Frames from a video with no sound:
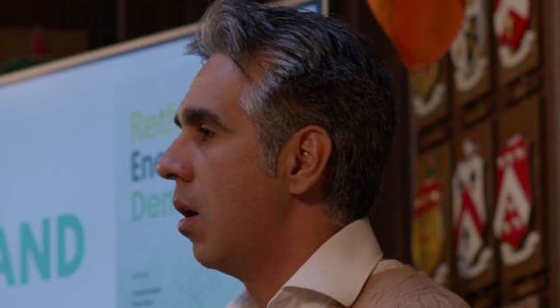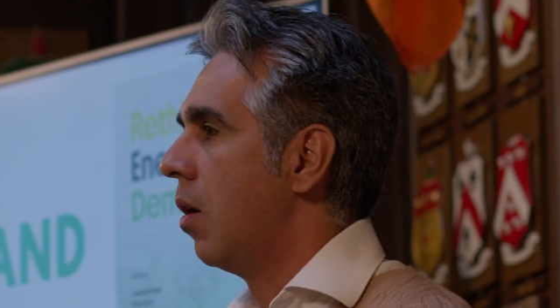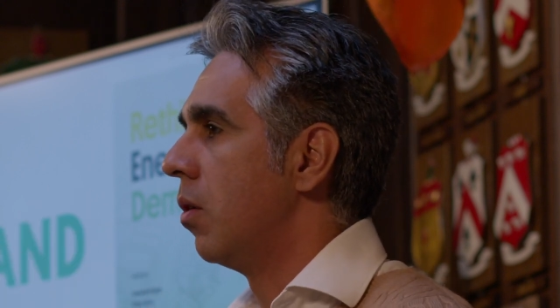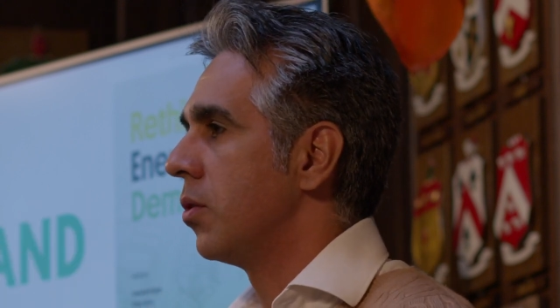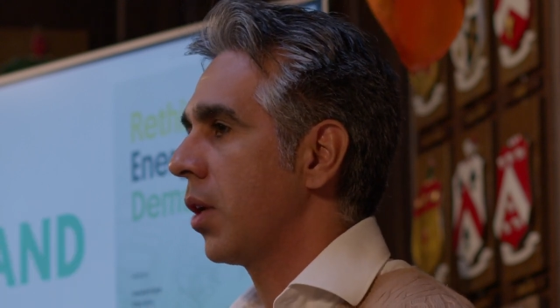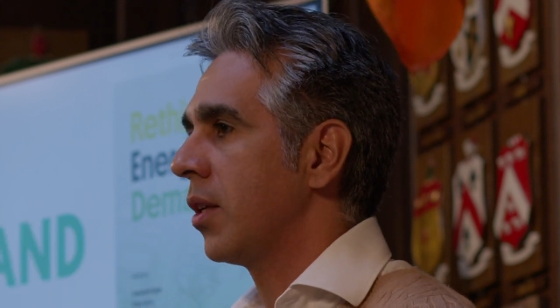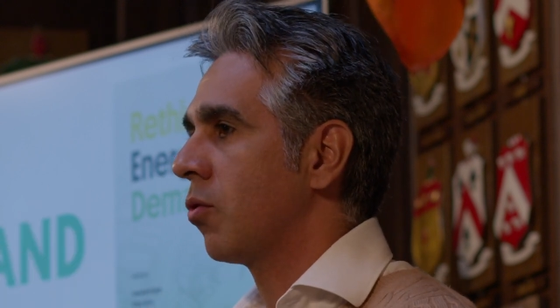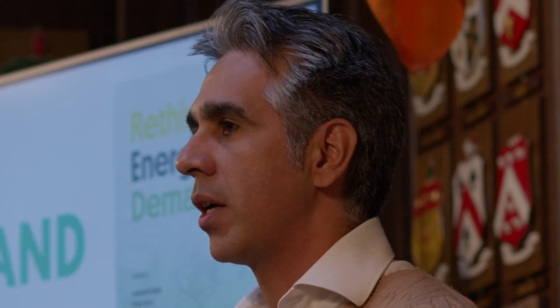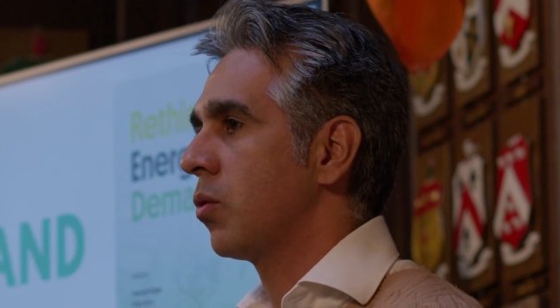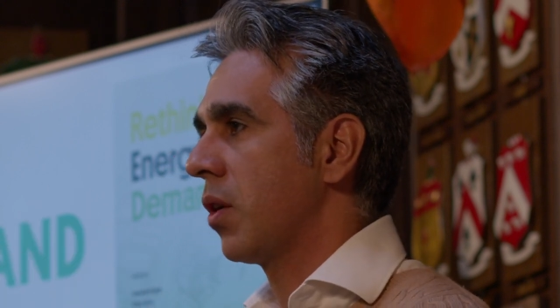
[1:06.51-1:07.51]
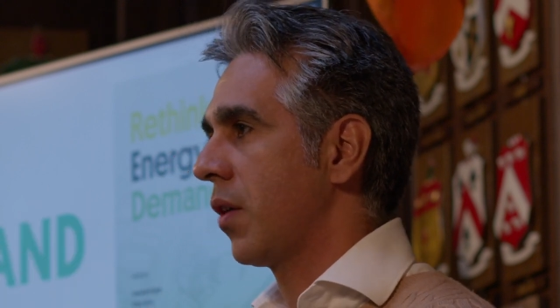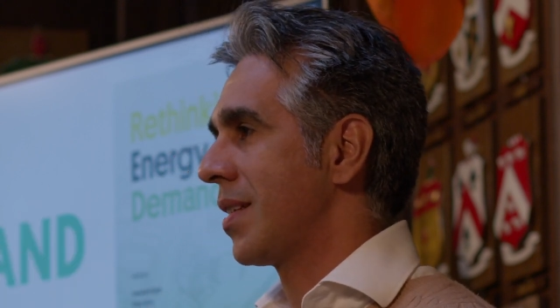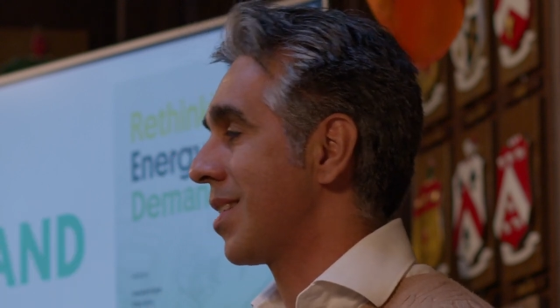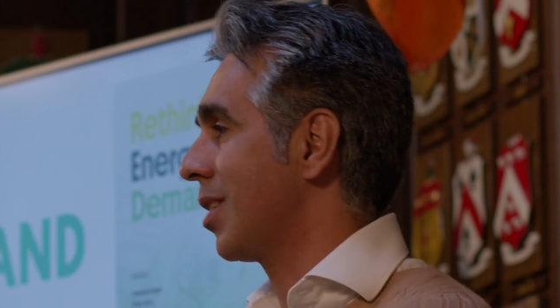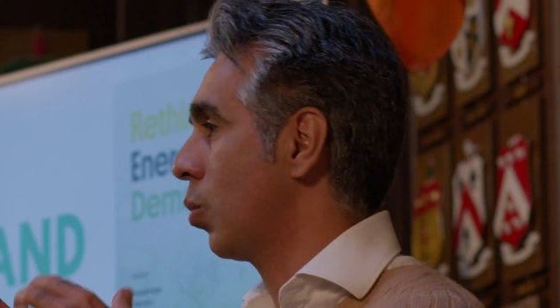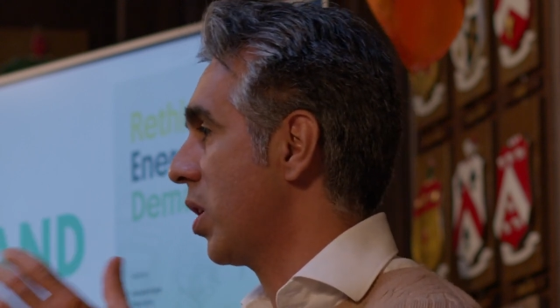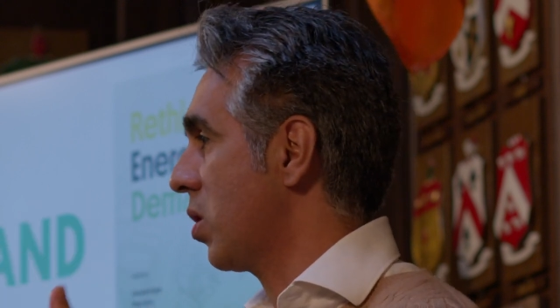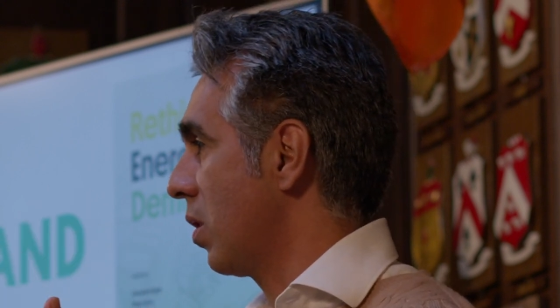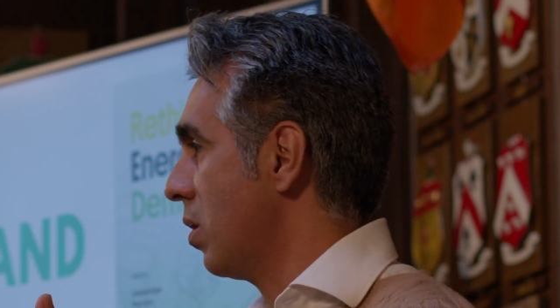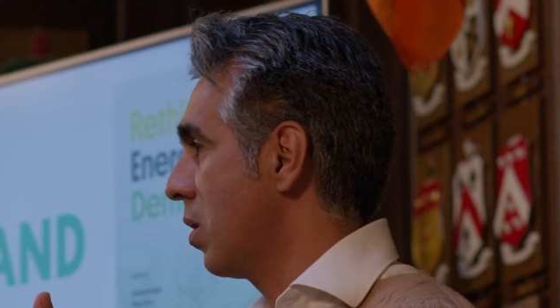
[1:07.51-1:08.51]
on try to address a
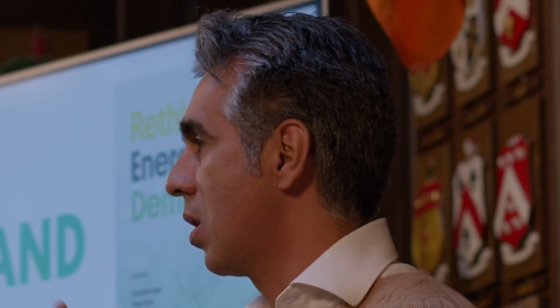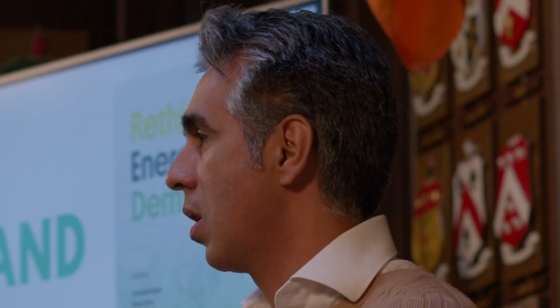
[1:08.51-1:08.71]
situation